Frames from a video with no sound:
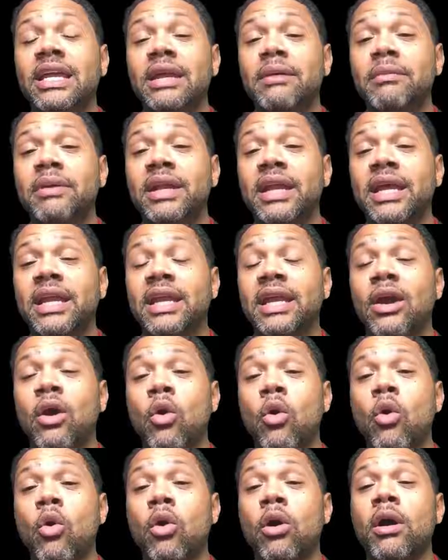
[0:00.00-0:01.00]
eliminating
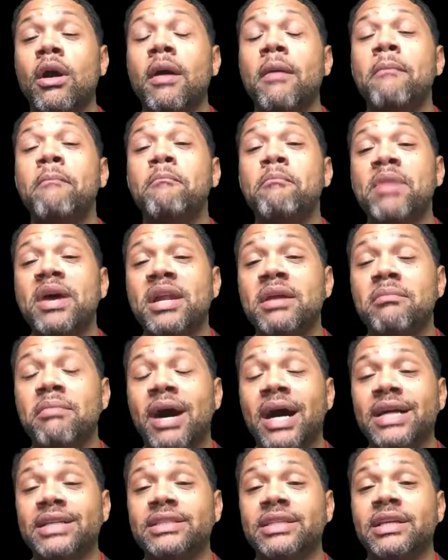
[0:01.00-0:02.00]
or
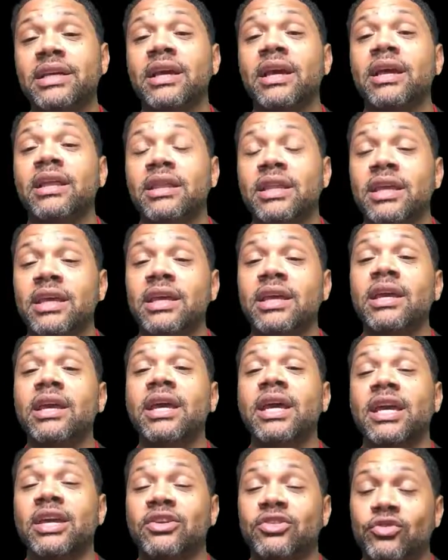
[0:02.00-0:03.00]
minimizing the
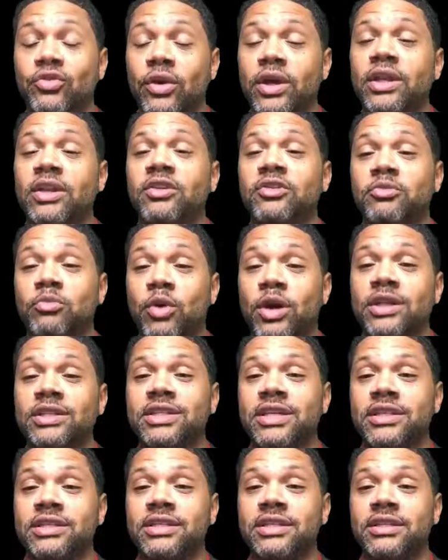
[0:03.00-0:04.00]
extraneous
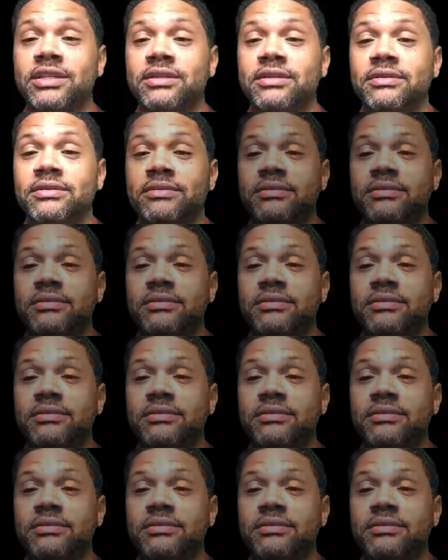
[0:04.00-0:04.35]
processing.